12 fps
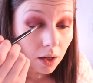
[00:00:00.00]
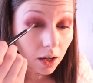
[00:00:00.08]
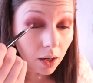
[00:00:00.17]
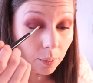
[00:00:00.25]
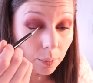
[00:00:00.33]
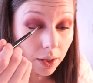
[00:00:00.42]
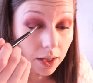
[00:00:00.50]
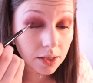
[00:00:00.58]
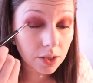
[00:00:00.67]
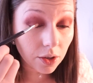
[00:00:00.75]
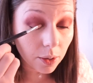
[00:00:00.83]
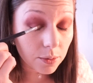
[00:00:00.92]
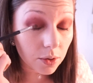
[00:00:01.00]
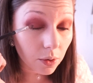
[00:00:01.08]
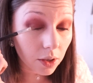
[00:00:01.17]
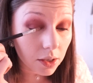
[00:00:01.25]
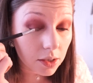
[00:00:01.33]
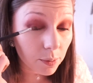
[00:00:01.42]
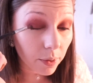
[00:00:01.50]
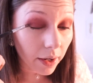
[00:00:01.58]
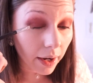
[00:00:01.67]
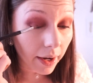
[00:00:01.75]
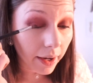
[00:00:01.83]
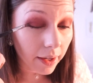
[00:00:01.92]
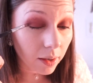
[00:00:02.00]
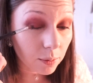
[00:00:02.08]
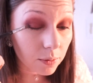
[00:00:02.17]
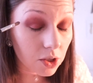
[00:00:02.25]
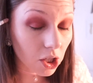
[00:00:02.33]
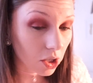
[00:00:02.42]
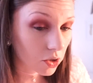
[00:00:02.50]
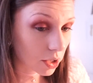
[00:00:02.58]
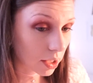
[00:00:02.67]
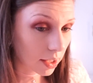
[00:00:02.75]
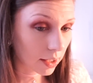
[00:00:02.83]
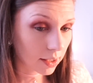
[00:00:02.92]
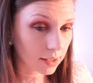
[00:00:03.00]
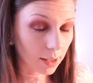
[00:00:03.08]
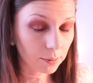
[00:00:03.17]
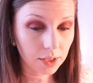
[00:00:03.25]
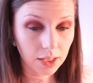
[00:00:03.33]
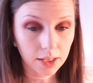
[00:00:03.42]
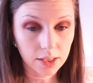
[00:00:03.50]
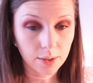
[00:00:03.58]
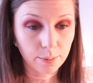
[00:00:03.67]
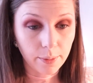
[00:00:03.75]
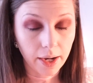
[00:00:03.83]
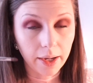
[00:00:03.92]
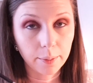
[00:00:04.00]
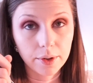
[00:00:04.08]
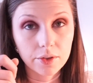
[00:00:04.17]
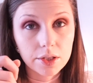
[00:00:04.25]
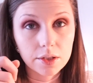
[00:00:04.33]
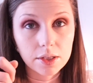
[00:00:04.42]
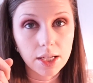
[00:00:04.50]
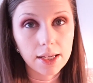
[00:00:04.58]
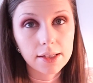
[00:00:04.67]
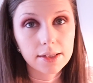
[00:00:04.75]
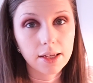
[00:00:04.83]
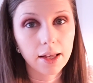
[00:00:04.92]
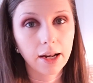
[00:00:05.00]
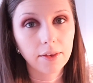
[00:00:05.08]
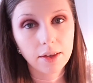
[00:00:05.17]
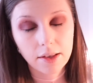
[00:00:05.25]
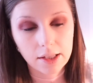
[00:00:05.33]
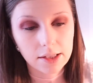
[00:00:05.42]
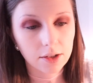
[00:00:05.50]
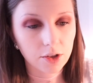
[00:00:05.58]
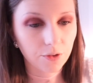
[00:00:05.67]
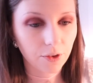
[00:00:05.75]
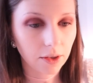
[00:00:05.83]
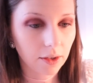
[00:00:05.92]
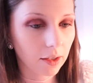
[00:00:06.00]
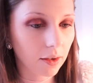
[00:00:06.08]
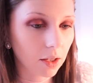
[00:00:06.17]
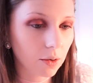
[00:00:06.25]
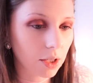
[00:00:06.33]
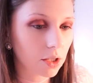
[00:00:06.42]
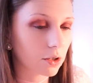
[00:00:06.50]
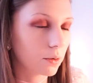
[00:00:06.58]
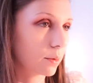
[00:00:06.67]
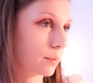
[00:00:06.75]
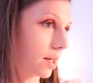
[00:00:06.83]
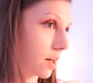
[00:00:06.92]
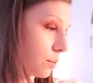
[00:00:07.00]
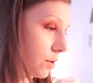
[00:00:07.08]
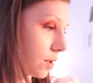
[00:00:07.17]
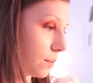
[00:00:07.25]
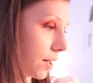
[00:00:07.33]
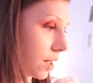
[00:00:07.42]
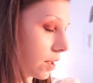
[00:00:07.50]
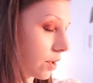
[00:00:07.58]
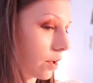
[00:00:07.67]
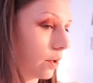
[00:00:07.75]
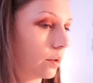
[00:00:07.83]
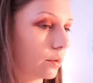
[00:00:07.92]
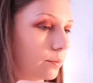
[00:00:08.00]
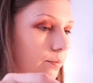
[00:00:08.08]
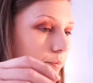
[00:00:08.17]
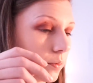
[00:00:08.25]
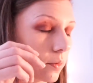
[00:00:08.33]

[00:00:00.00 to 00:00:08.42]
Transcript: Instagram stories, but I am changing it and adapting it to my personal taste, and I think that's such a fun thing that you can do with makeup. You can make it your own.